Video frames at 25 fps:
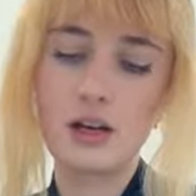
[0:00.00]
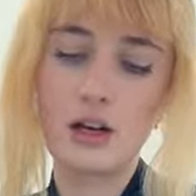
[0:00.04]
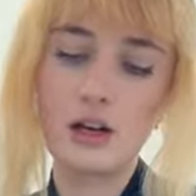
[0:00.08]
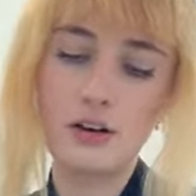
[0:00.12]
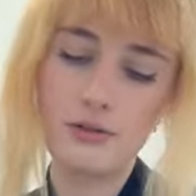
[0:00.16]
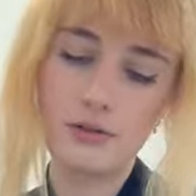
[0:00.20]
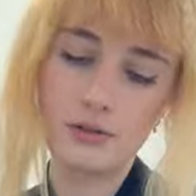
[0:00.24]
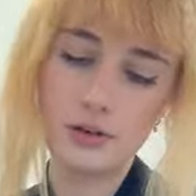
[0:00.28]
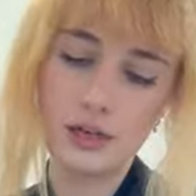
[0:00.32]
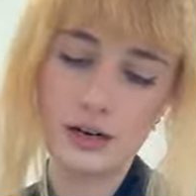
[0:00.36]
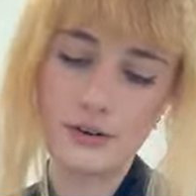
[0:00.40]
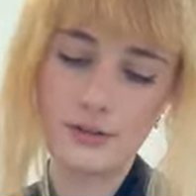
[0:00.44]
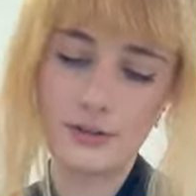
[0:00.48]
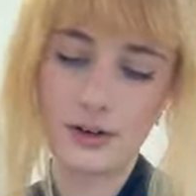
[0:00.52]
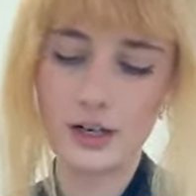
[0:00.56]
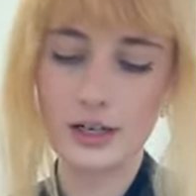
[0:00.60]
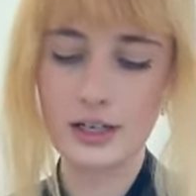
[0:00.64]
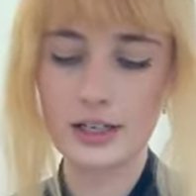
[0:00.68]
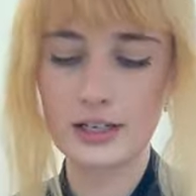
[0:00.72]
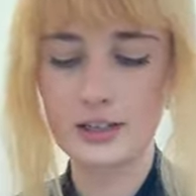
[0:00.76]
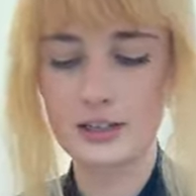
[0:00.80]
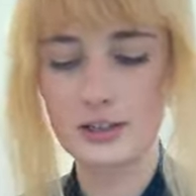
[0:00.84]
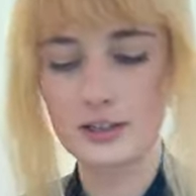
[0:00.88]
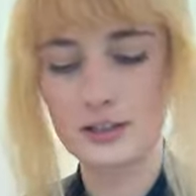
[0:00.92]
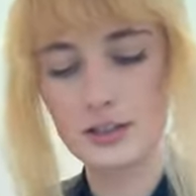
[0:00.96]
of whatever it
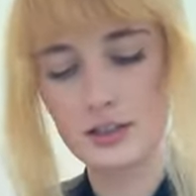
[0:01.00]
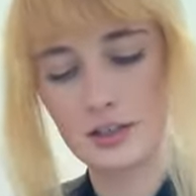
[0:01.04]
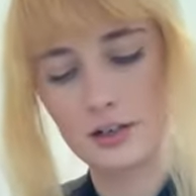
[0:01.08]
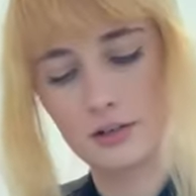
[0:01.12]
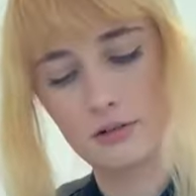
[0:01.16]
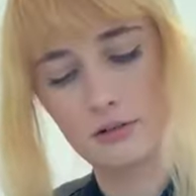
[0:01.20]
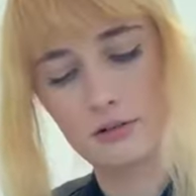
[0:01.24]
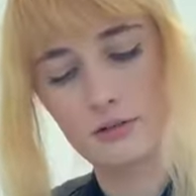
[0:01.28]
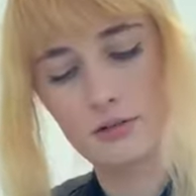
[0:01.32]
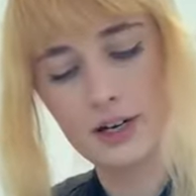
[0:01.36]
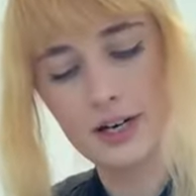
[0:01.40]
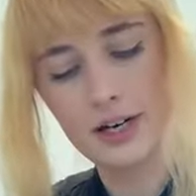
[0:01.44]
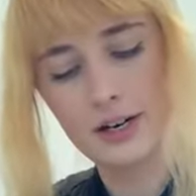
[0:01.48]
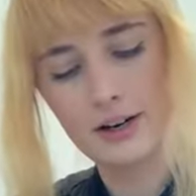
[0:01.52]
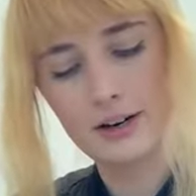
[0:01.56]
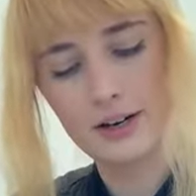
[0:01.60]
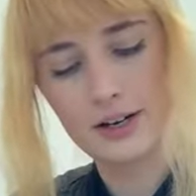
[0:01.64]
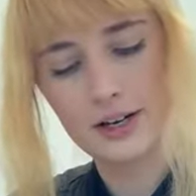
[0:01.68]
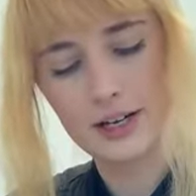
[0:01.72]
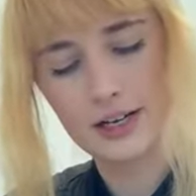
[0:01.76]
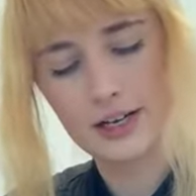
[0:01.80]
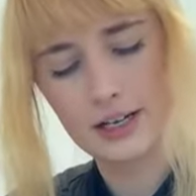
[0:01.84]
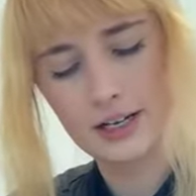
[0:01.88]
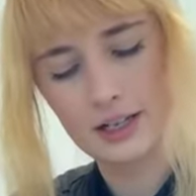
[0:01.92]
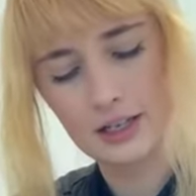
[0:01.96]
is you're
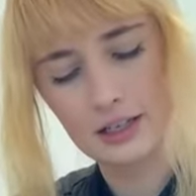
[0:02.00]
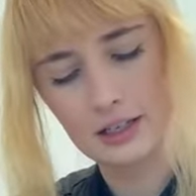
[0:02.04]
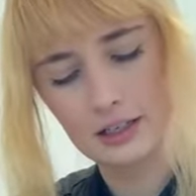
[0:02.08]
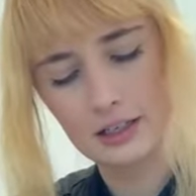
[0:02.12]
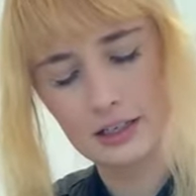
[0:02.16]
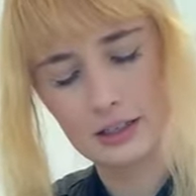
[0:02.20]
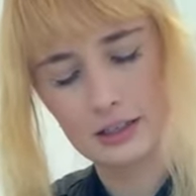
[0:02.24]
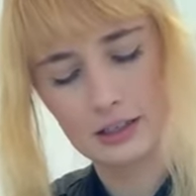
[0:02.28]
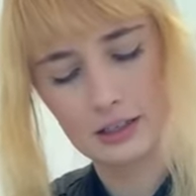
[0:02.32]
wearing